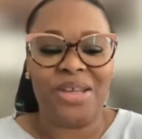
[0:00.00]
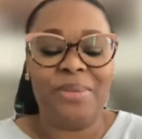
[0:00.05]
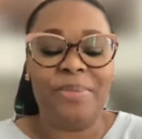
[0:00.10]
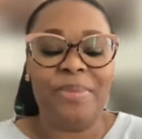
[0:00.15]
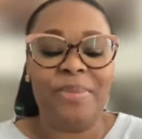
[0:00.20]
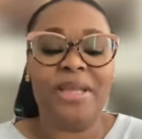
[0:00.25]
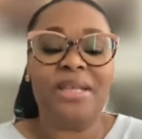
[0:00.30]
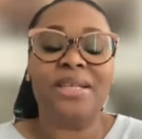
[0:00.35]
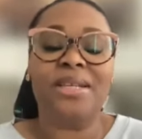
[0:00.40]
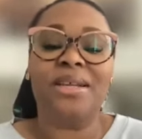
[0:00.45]
He
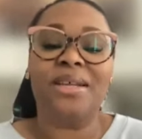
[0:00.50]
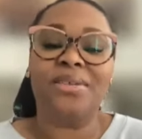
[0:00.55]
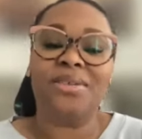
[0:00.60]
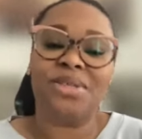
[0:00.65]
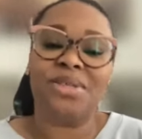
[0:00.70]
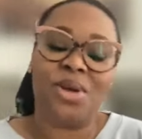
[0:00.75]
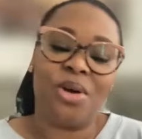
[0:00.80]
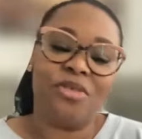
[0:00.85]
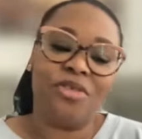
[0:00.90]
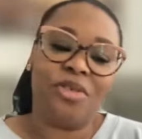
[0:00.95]
penned another
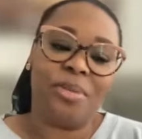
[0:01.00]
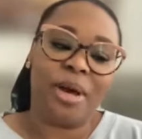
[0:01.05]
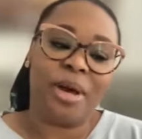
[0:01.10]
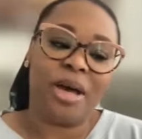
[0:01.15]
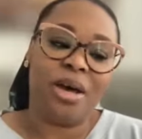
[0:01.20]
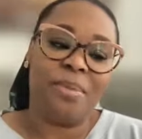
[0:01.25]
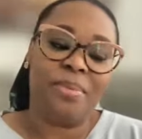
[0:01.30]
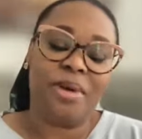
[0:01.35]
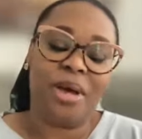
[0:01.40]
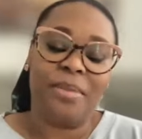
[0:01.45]
song for
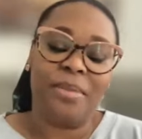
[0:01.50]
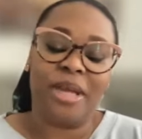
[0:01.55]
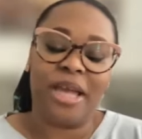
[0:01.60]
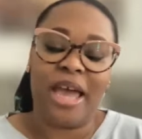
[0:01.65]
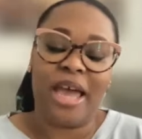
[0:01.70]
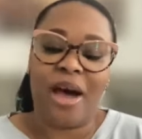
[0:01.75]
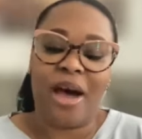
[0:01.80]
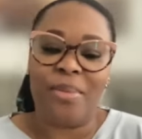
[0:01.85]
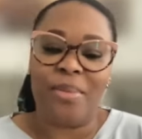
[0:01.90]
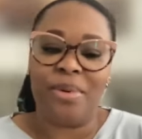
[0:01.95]
my upcoming
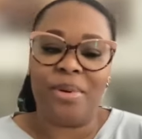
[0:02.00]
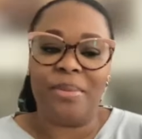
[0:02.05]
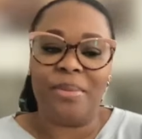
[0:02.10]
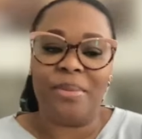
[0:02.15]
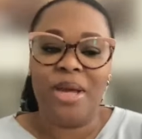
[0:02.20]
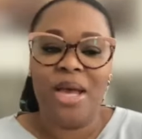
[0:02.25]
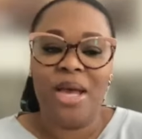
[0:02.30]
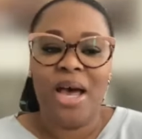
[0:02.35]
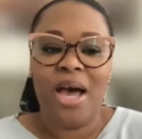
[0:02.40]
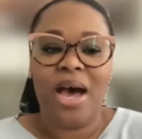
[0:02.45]
album,
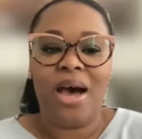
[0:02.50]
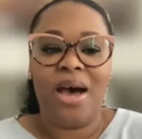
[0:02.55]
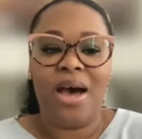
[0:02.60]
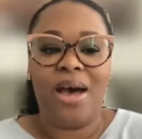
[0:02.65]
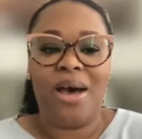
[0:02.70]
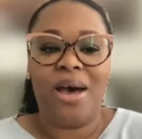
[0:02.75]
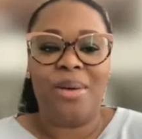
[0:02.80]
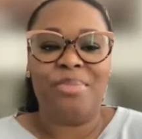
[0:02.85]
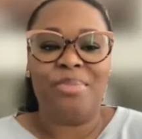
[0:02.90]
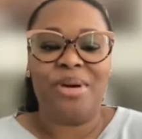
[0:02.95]

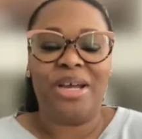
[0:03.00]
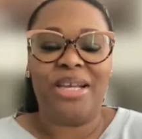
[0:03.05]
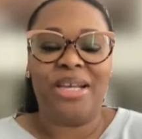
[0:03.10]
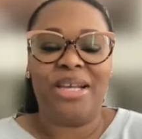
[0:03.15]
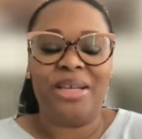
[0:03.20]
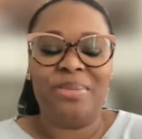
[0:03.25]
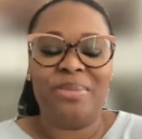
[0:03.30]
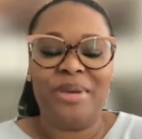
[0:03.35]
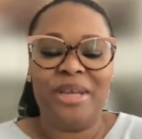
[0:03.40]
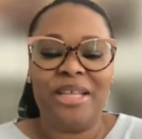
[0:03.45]
uh, but
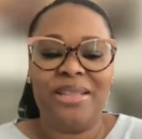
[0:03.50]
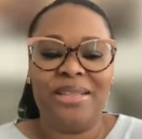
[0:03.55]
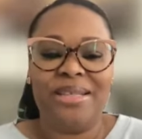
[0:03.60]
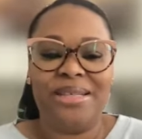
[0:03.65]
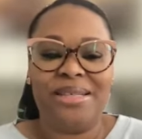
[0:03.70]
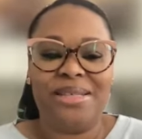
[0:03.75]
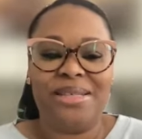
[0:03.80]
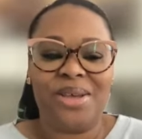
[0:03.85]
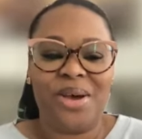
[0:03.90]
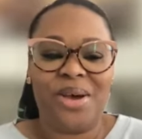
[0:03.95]
he penned
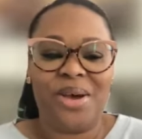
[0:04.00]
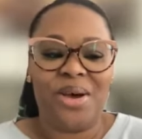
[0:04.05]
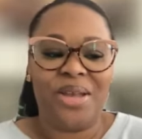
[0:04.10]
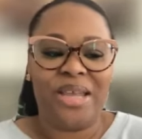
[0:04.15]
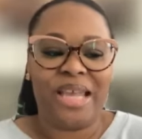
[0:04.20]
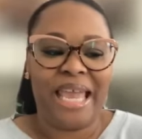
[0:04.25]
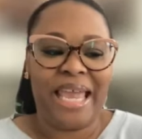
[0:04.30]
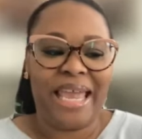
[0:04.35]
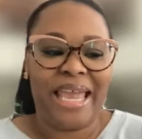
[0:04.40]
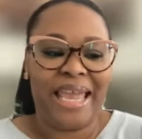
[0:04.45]
this
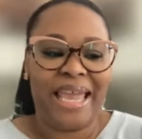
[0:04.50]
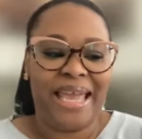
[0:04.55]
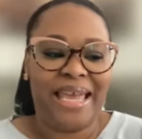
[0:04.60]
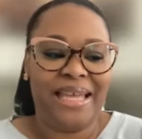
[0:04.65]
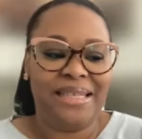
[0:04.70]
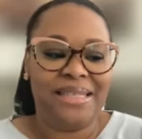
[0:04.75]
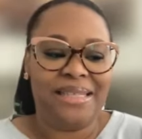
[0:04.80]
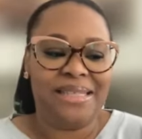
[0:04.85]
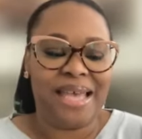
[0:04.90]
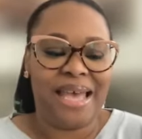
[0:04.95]
song,
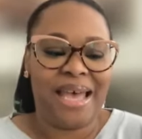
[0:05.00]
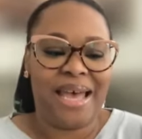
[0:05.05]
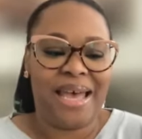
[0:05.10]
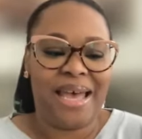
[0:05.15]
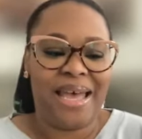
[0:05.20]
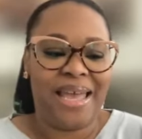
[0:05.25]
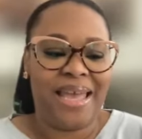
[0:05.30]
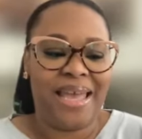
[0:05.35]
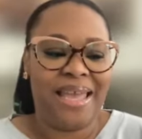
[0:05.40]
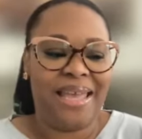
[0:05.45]
and
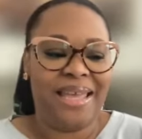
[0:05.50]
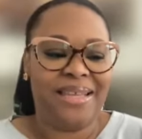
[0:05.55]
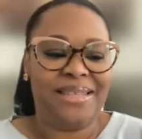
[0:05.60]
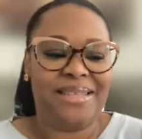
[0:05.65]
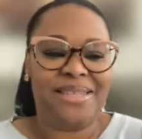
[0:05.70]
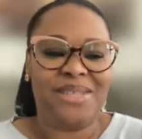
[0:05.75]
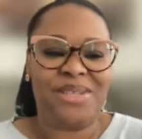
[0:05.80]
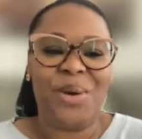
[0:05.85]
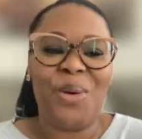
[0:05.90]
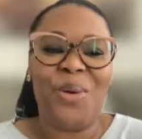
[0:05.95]
uh,
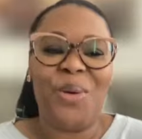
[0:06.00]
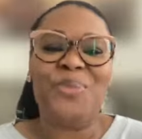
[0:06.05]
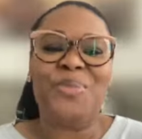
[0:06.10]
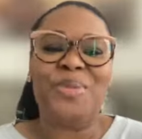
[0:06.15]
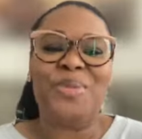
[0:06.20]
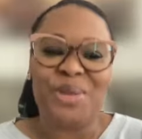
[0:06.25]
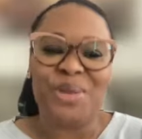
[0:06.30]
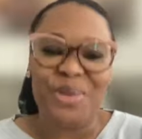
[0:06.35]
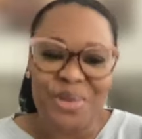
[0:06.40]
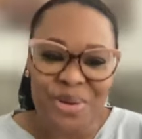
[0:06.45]
it's so
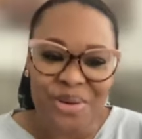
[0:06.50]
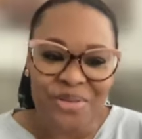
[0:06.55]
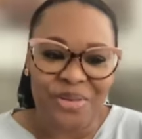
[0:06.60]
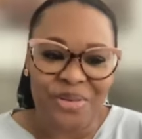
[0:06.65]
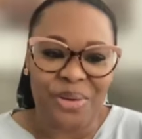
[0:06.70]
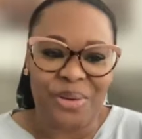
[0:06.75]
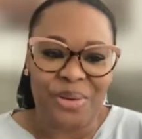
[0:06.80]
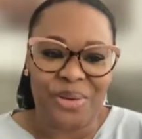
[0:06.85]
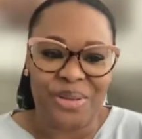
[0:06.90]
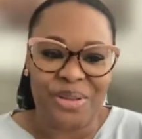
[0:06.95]
beautiful.